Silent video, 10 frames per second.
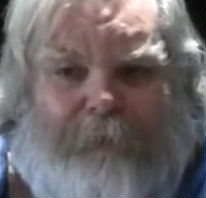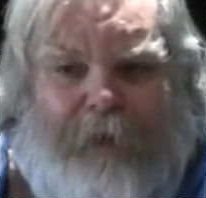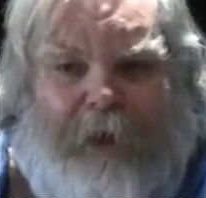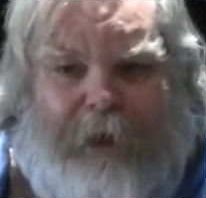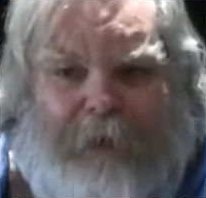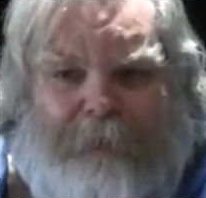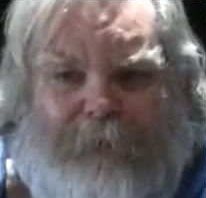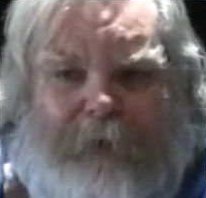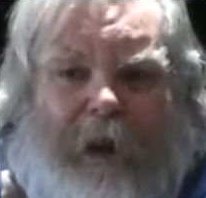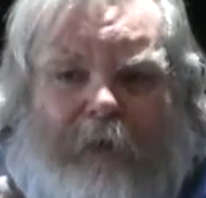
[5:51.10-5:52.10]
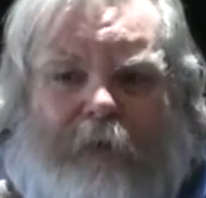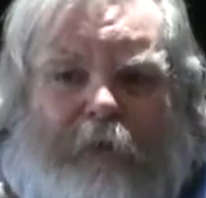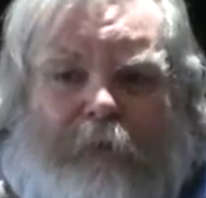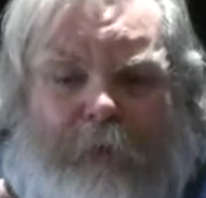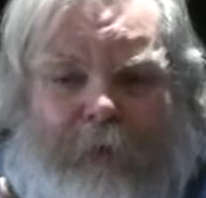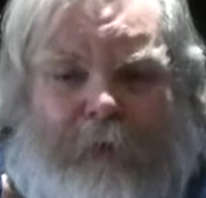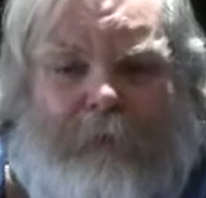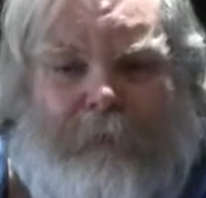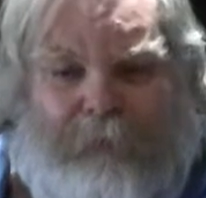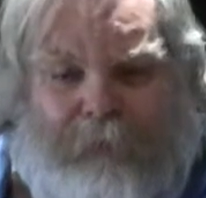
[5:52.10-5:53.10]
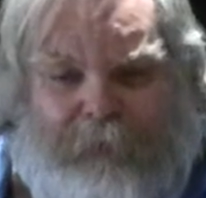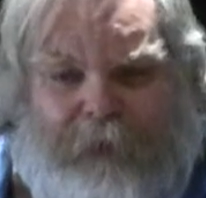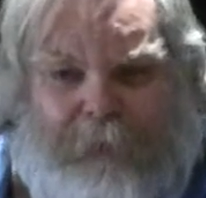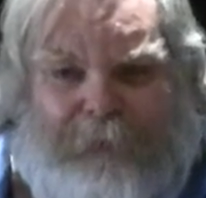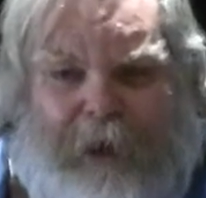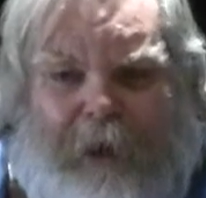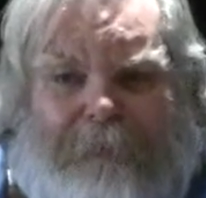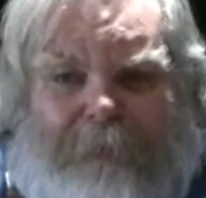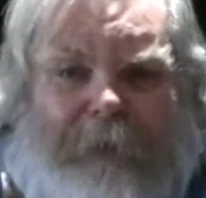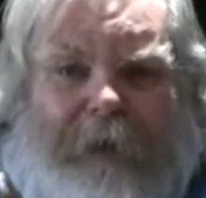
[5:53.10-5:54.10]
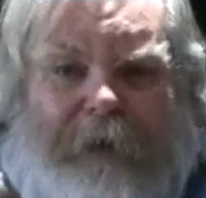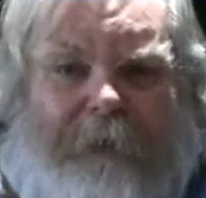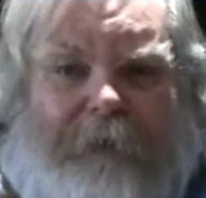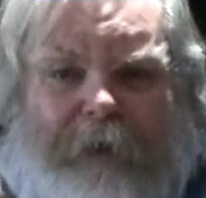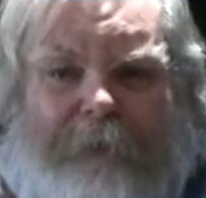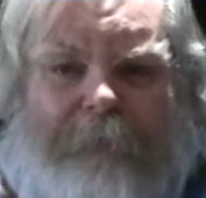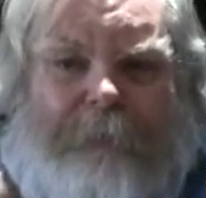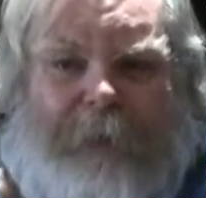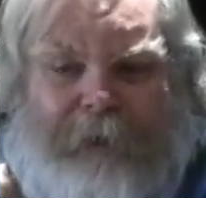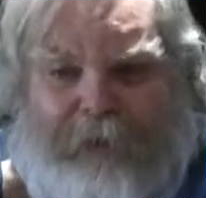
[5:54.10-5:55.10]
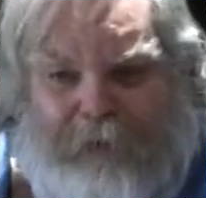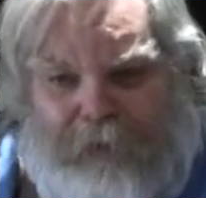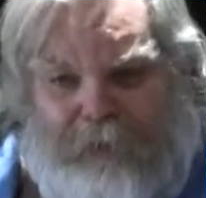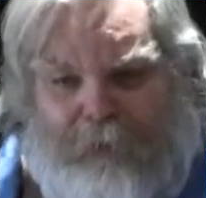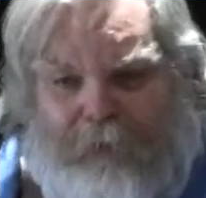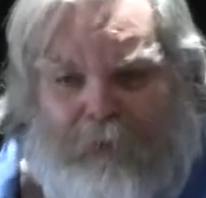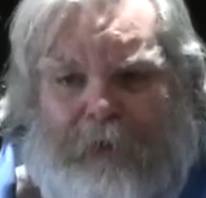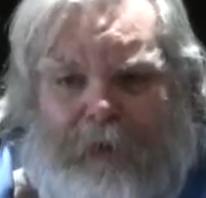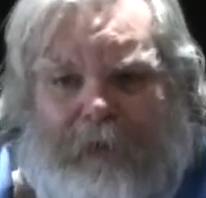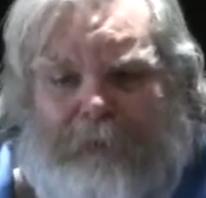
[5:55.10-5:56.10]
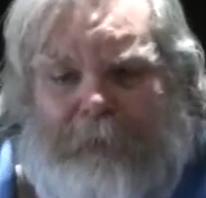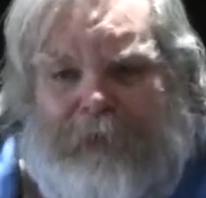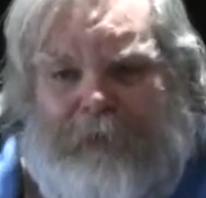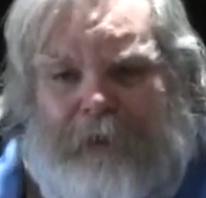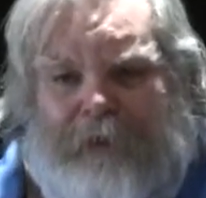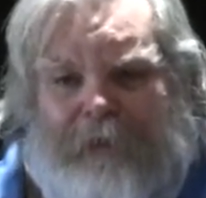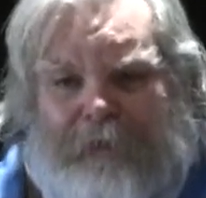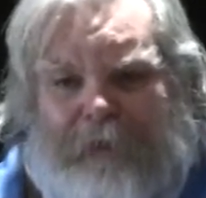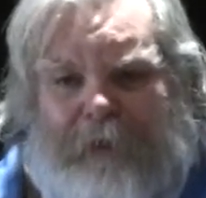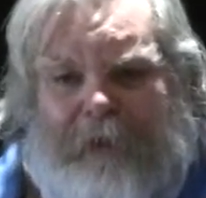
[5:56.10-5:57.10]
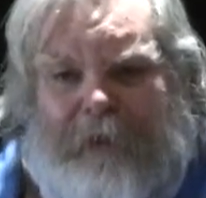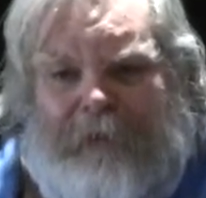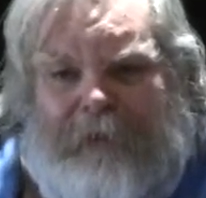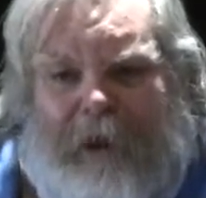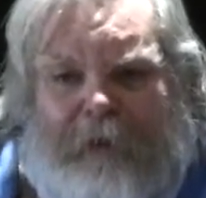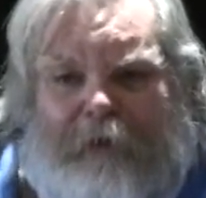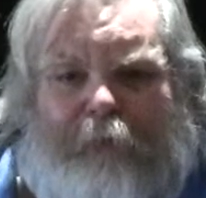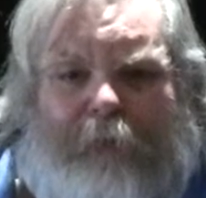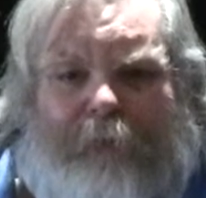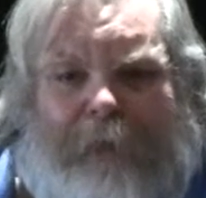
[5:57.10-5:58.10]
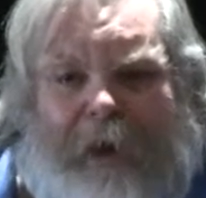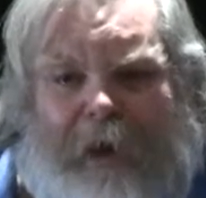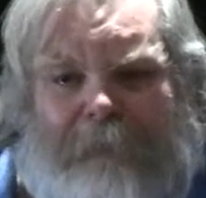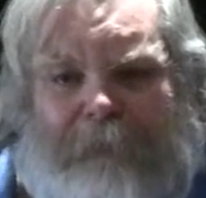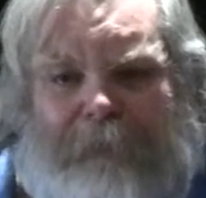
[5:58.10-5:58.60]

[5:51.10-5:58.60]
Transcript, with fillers: and then get them for a dollar and a quarter. The cheapest I ever been able to get a pad that she showed earlier in her presentation is it's a dollar twenty-five.